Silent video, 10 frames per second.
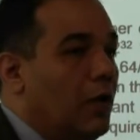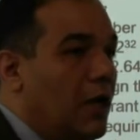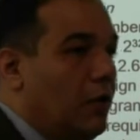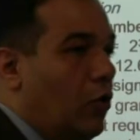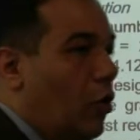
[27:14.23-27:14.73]

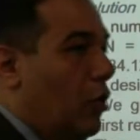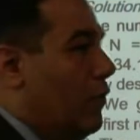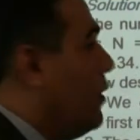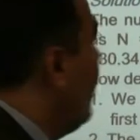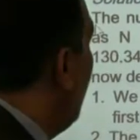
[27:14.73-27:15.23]
And all
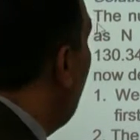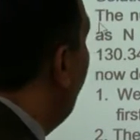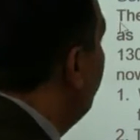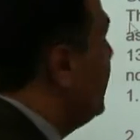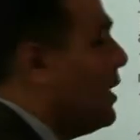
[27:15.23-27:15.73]
of them
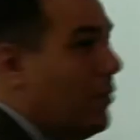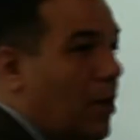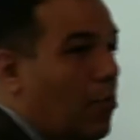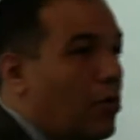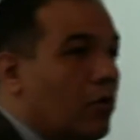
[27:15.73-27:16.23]
have the same
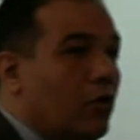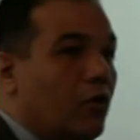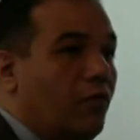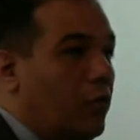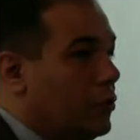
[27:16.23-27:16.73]
number
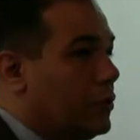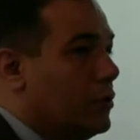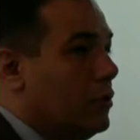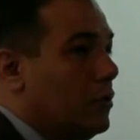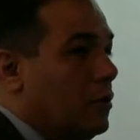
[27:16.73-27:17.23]
of hosts.